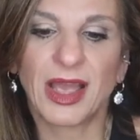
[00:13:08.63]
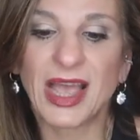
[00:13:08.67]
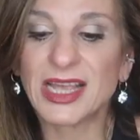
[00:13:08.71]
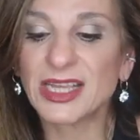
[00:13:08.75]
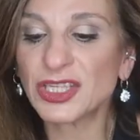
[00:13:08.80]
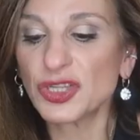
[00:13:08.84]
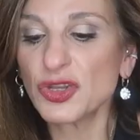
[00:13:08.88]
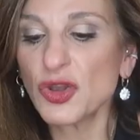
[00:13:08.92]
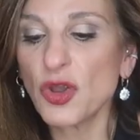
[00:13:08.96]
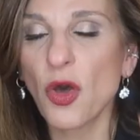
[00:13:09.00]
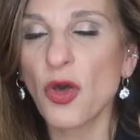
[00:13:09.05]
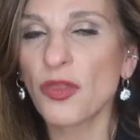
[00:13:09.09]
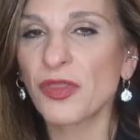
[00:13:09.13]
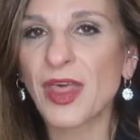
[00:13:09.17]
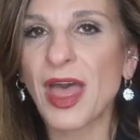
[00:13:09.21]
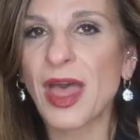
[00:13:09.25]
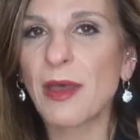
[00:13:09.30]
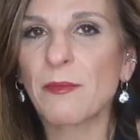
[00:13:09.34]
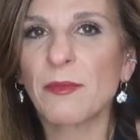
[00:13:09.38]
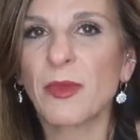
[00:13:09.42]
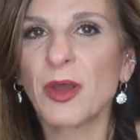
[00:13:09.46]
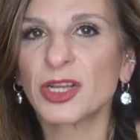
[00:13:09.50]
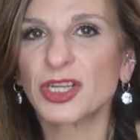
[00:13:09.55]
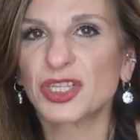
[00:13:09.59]
It's not
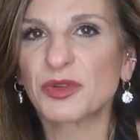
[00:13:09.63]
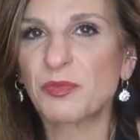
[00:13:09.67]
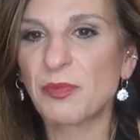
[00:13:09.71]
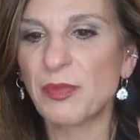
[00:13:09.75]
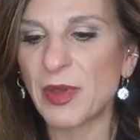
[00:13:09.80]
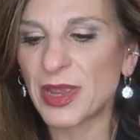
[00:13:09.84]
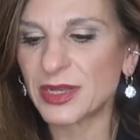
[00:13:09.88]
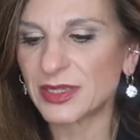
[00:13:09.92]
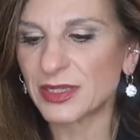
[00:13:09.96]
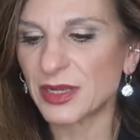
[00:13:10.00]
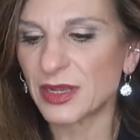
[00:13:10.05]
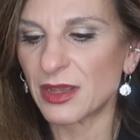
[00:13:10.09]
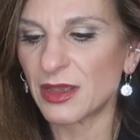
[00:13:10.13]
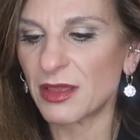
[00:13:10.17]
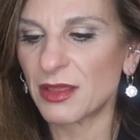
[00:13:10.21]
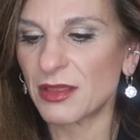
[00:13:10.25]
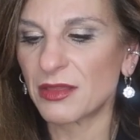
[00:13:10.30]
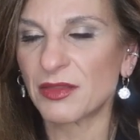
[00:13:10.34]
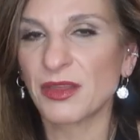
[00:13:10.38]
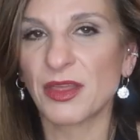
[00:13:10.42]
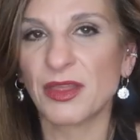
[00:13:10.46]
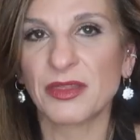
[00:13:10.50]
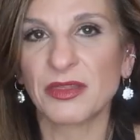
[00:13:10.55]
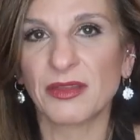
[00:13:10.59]
that much better
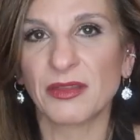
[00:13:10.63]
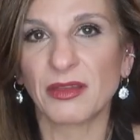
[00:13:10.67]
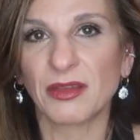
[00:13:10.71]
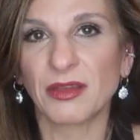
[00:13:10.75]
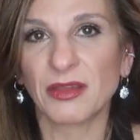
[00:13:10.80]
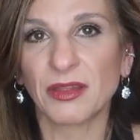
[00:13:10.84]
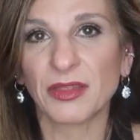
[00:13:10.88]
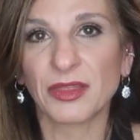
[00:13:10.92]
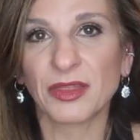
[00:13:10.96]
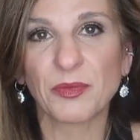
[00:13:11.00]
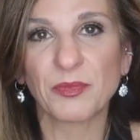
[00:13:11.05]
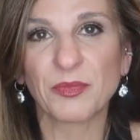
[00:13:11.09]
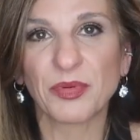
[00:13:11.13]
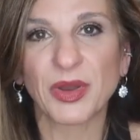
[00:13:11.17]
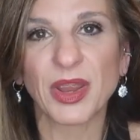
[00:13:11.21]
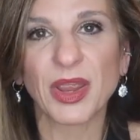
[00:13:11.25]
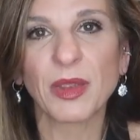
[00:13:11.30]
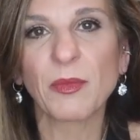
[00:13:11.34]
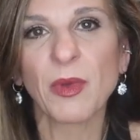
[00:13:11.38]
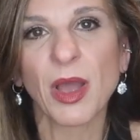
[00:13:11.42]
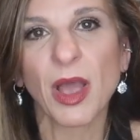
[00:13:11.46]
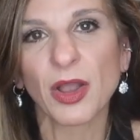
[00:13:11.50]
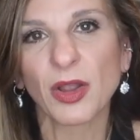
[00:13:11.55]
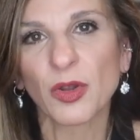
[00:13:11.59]
than the
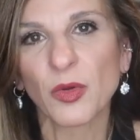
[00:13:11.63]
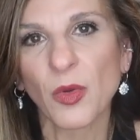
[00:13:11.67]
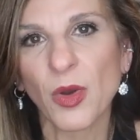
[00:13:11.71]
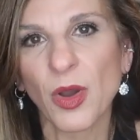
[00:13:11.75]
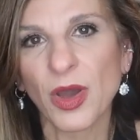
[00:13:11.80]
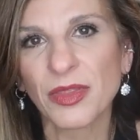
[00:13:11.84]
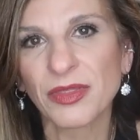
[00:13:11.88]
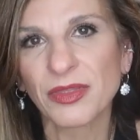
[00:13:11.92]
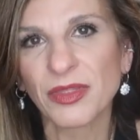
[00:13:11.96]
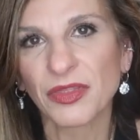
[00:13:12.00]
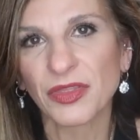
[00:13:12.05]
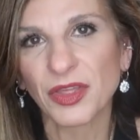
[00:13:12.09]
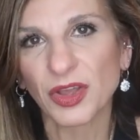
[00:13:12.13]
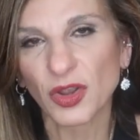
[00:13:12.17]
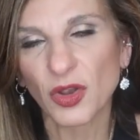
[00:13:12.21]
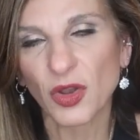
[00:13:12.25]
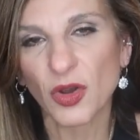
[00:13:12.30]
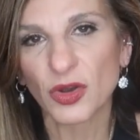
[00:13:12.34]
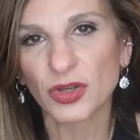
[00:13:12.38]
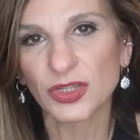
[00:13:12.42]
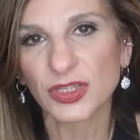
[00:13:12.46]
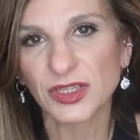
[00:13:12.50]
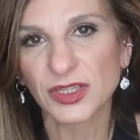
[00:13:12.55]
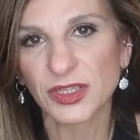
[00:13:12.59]
Primark one that
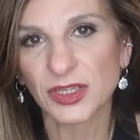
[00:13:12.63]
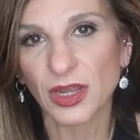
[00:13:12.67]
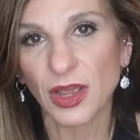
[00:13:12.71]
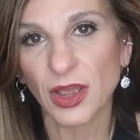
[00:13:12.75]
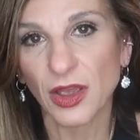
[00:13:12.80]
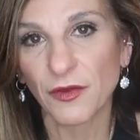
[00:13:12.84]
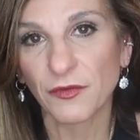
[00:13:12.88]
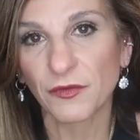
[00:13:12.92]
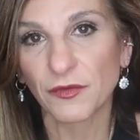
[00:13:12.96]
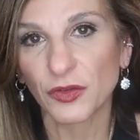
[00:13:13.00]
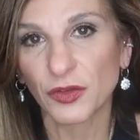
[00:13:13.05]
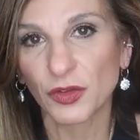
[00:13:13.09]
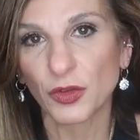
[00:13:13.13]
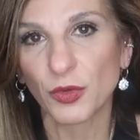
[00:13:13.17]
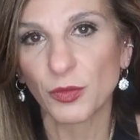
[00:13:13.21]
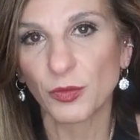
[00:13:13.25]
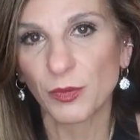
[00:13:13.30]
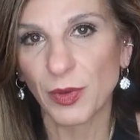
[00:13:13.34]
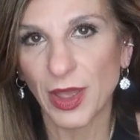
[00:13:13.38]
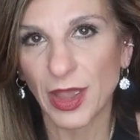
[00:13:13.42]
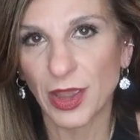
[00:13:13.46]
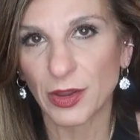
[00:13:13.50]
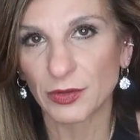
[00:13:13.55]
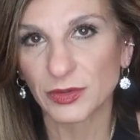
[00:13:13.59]
cost a few
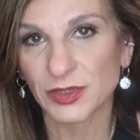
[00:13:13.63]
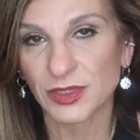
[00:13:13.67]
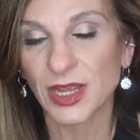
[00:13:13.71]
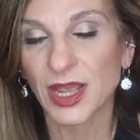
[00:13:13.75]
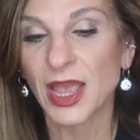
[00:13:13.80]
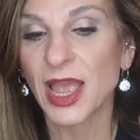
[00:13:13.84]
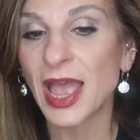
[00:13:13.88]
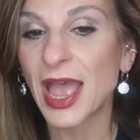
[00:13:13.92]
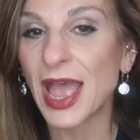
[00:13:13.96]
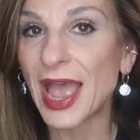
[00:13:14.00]
pounds.